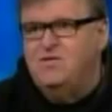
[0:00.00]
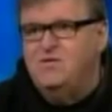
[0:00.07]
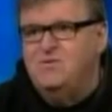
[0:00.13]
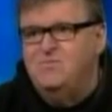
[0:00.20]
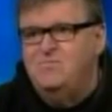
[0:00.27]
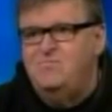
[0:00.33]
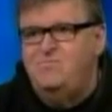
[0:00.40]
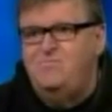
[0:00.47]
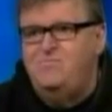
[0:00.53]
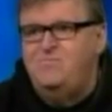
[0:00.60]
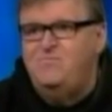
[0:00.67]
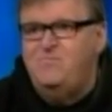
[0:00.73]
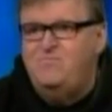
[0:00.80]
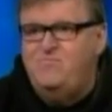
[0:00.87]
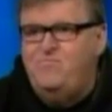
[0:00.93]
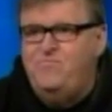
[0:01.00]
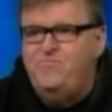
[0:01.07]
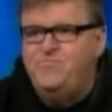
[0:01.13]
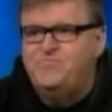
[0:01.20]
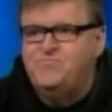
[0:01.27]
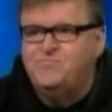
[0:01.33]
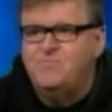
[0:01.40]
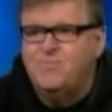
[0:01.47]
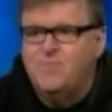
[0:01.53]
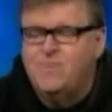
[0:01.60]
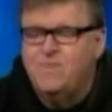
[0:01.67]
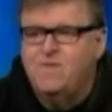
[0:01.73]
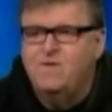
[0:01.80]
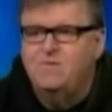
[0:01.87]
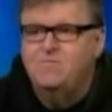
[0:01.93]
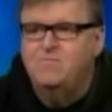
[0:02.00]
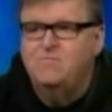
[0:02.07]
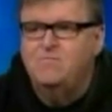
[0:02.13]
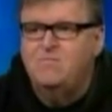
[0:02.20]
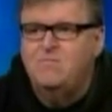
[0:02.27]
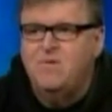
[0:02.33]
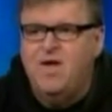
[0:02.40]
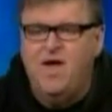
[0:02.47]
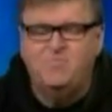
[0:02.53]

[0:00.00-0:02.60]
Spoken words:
you believe the science is now incontrovertible?